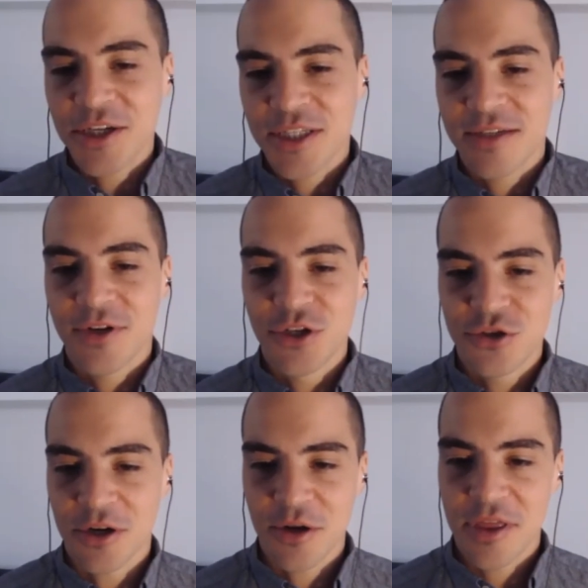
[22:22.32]
of
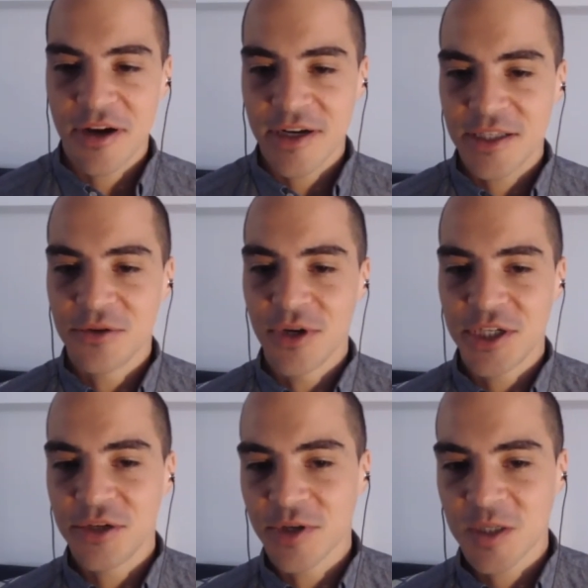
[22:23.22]
constructor theory to
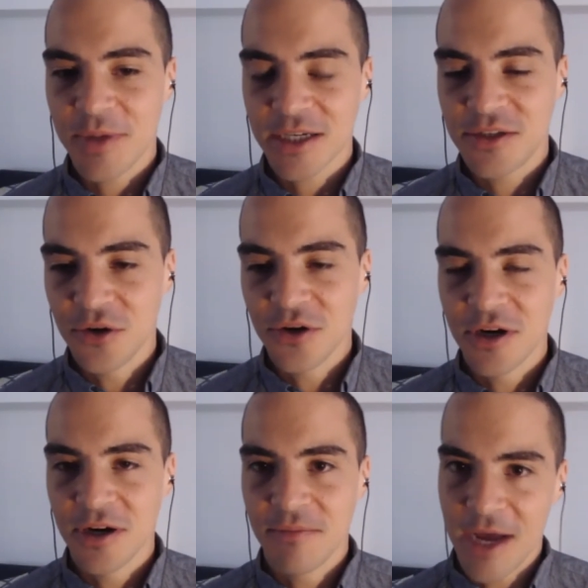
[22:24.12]
which you expect
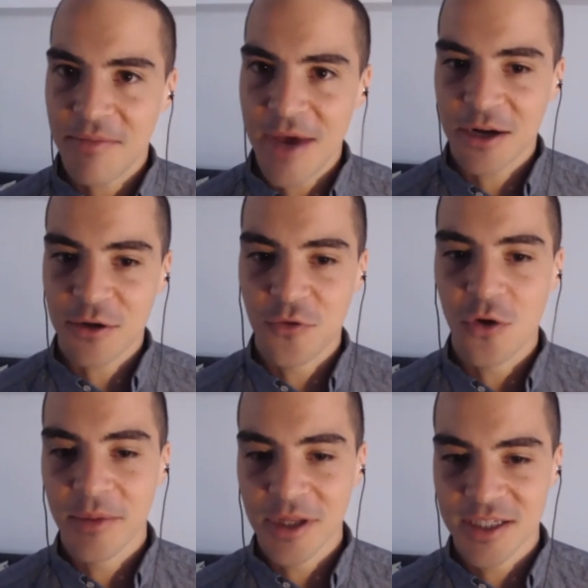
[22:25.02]
your mathematical
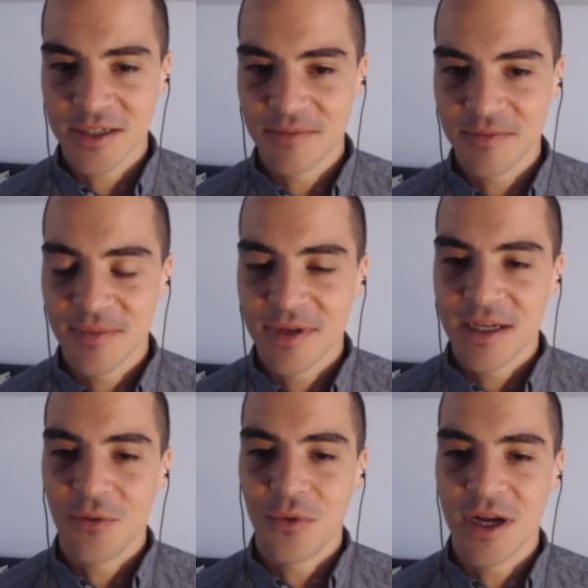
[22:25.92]
formalism
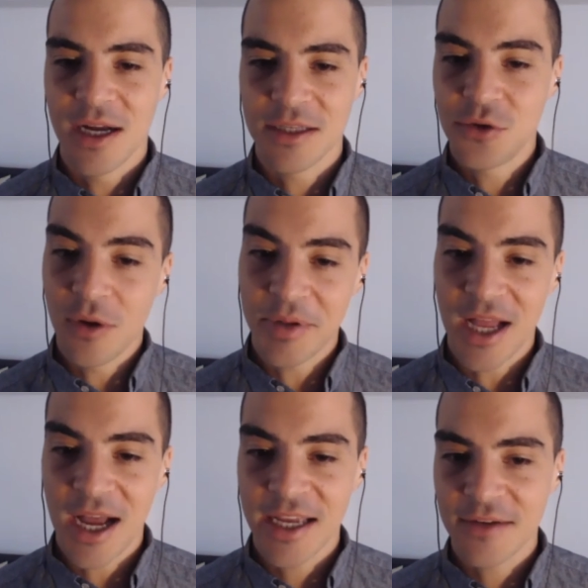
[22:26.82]
to
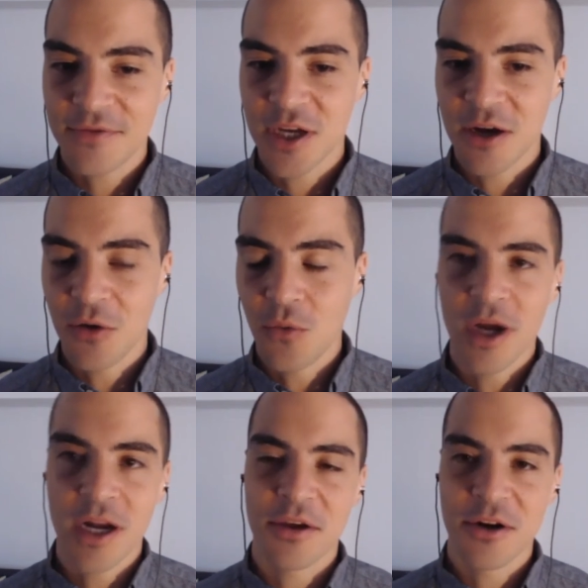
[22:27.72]
apply? And if so, what
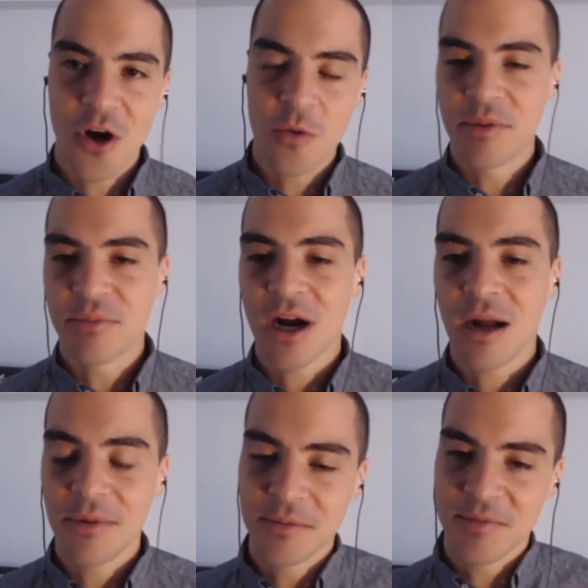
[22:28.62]
other open
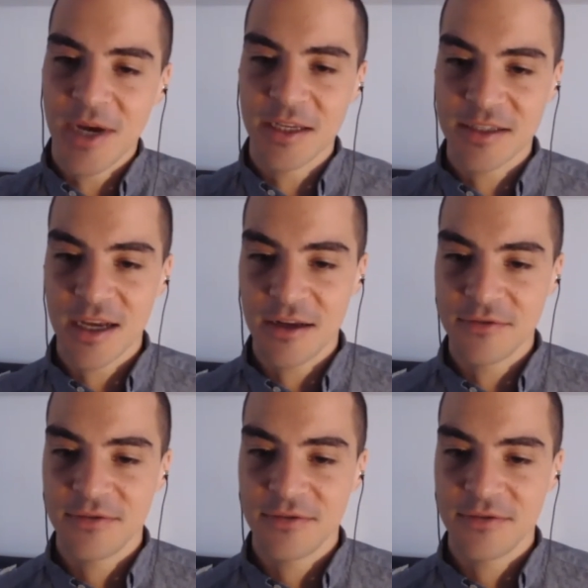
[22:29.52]
problems might it solve?